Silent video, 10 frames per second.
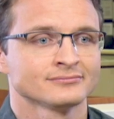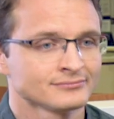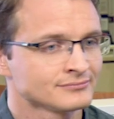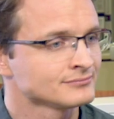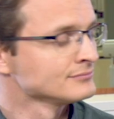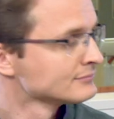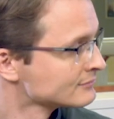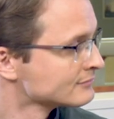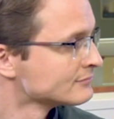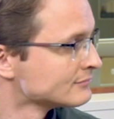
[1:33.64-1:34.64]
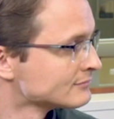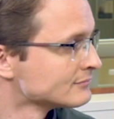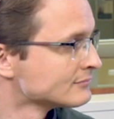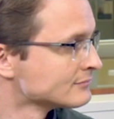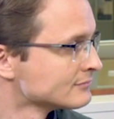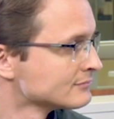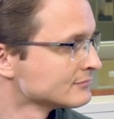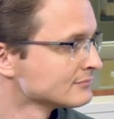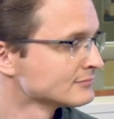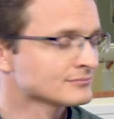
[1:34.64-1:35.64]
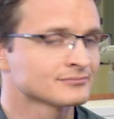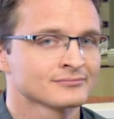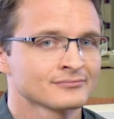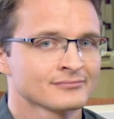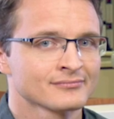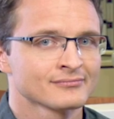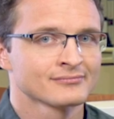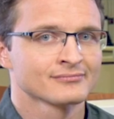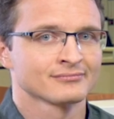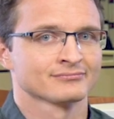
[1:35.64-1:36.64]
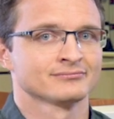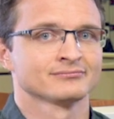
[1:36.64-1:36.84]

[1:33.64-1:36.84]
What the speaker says: (not speaking)